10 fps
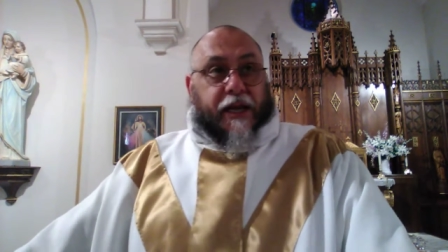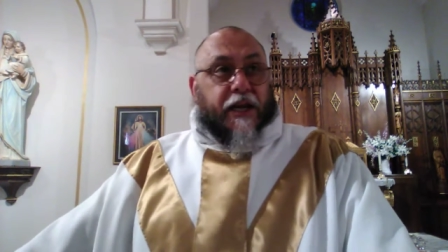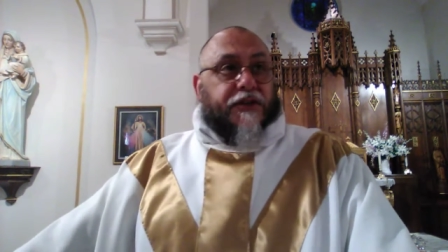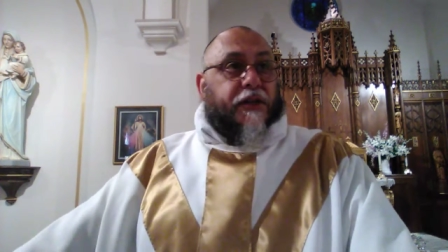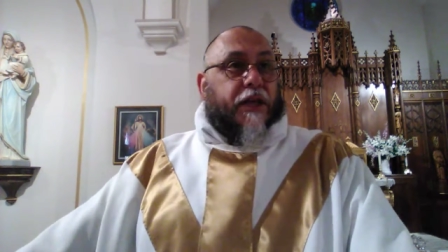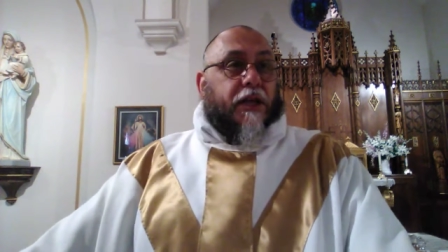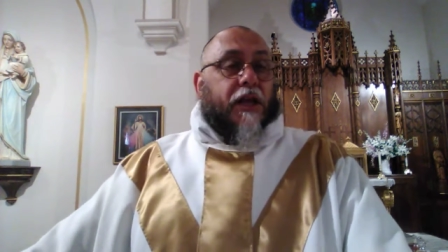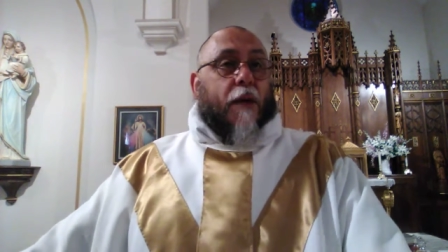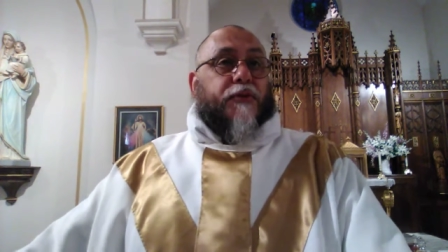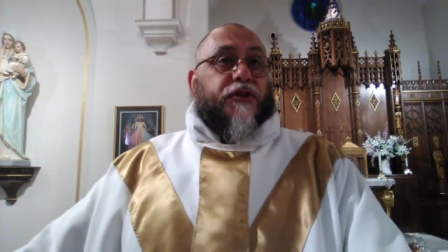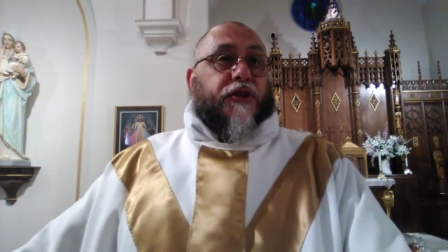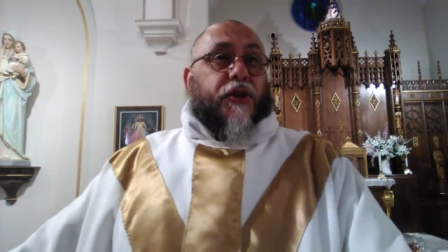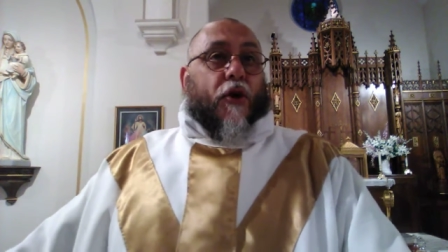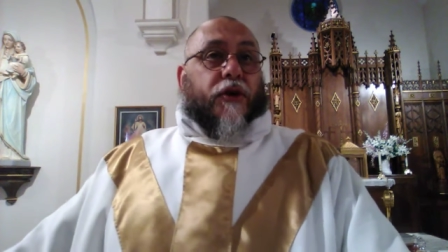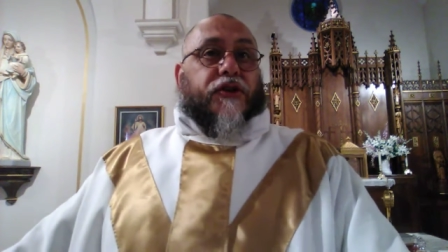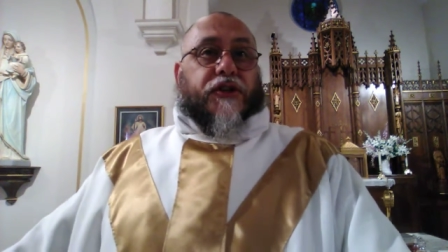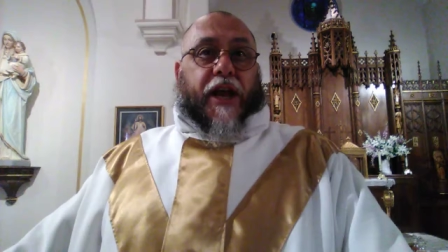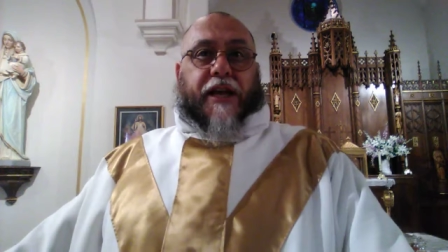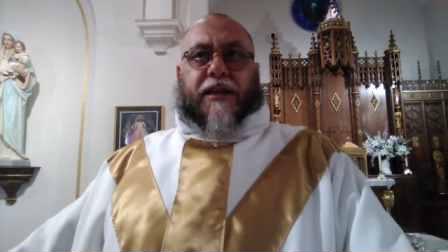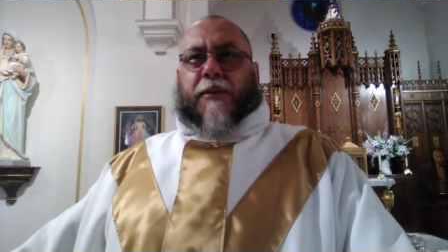is a little obscure
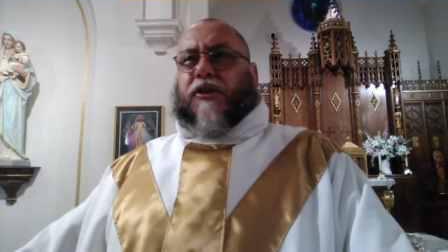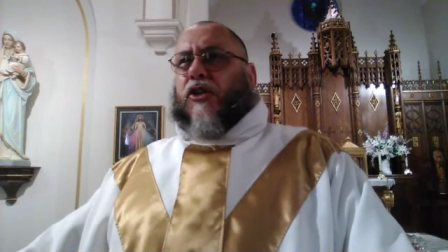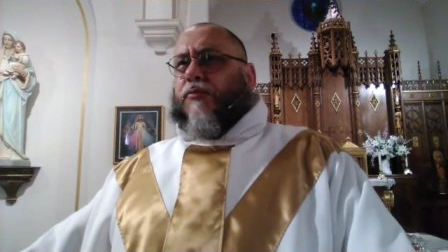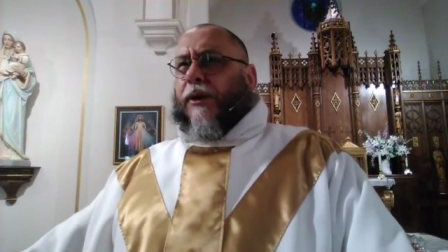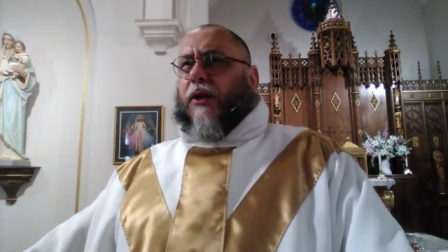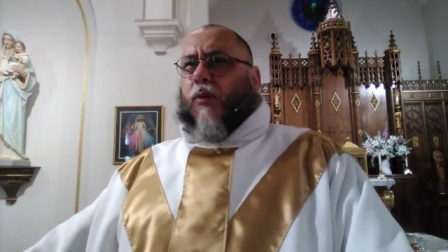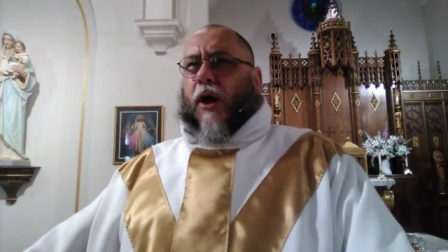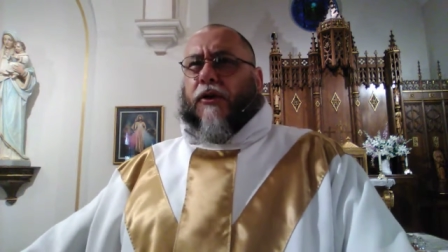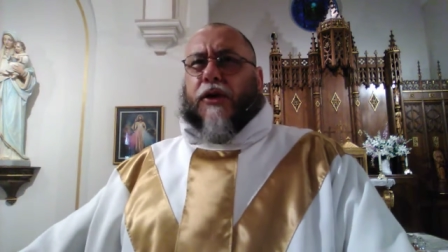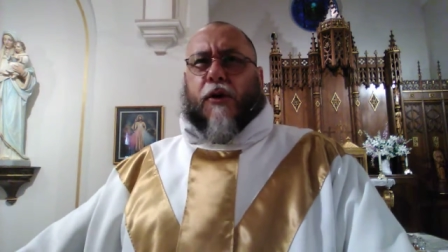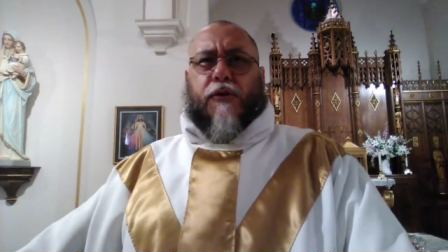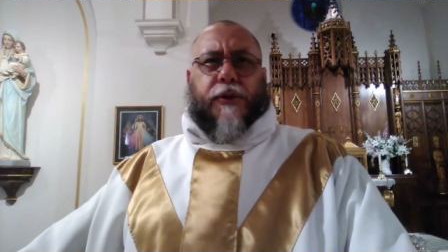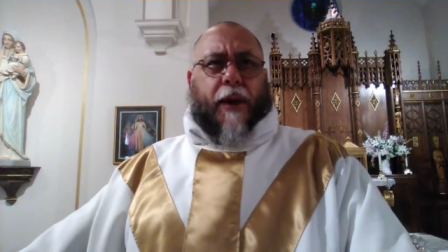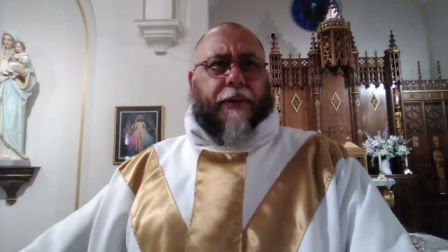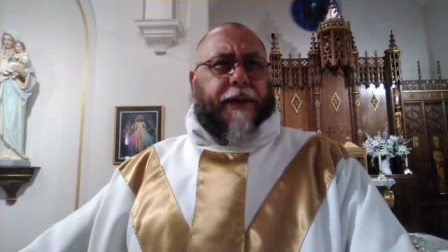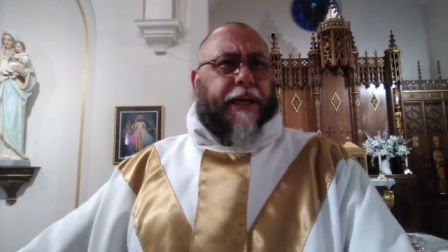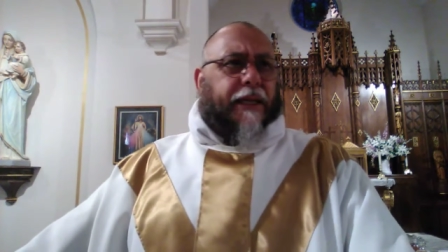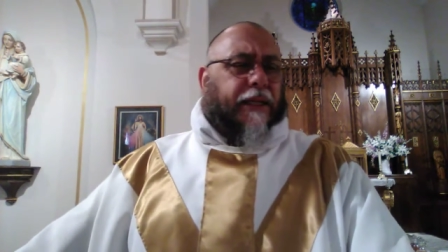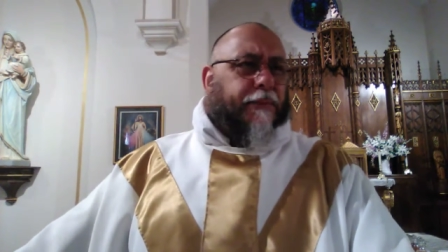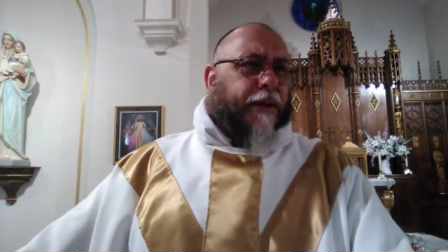saint. I mean, she's pretty well known throughout
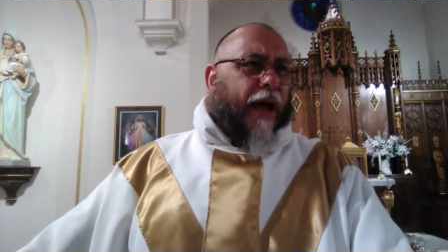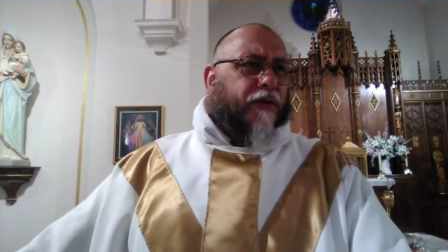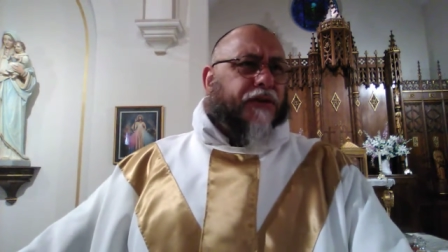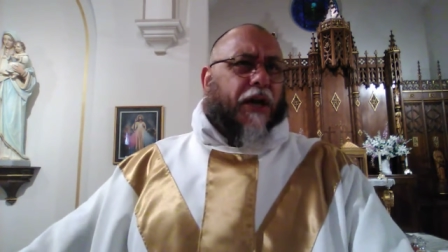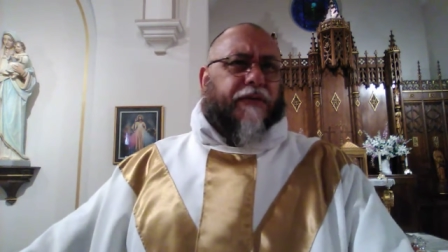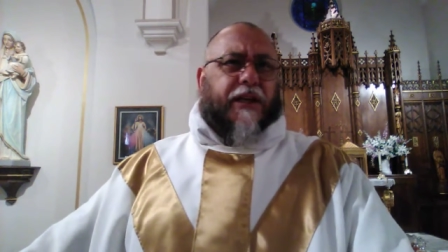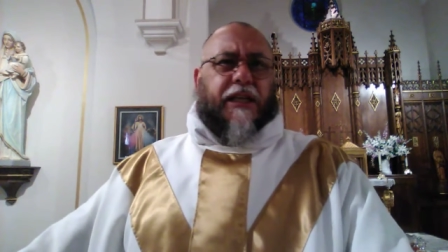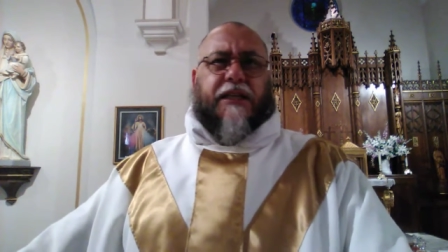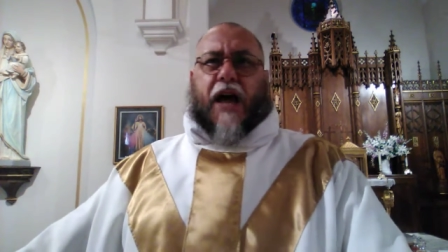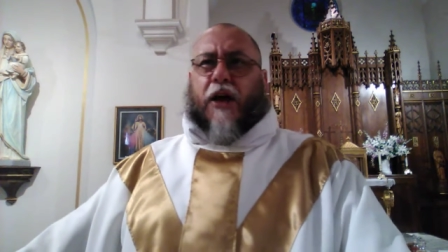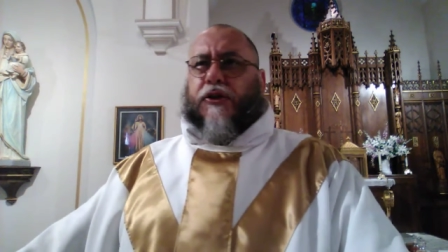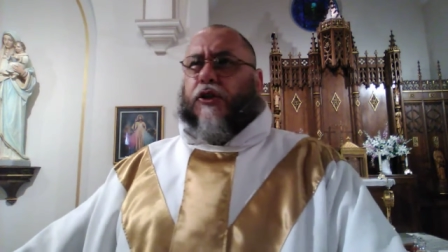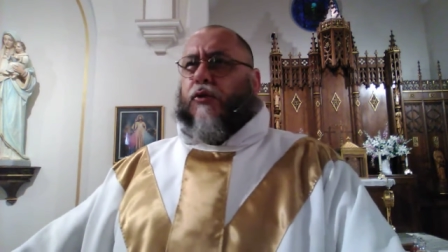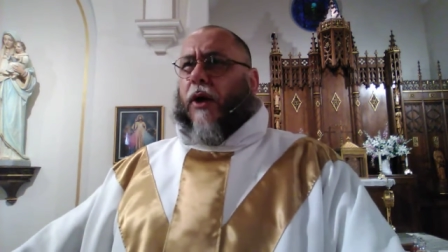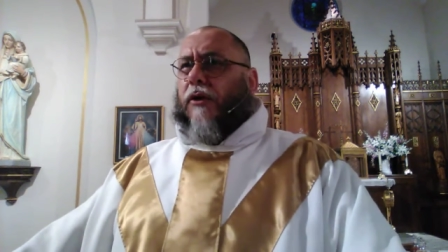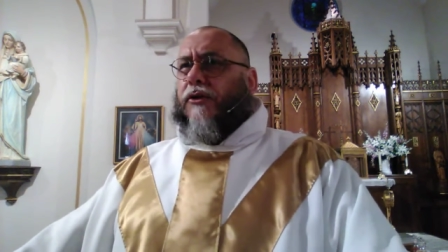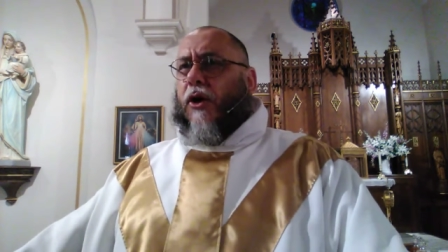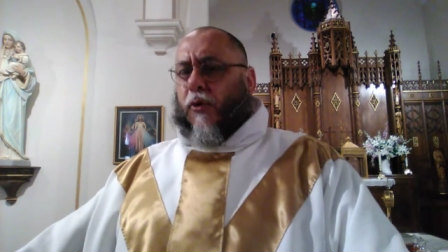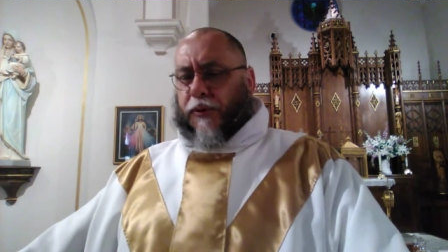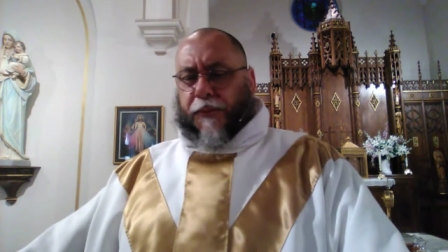Italy, but outside of Italy, not too well
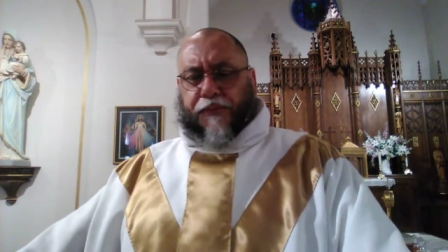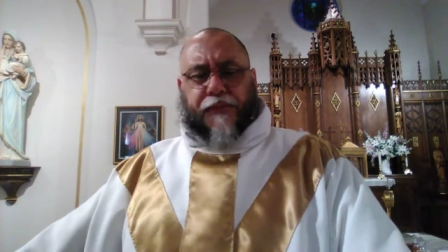known.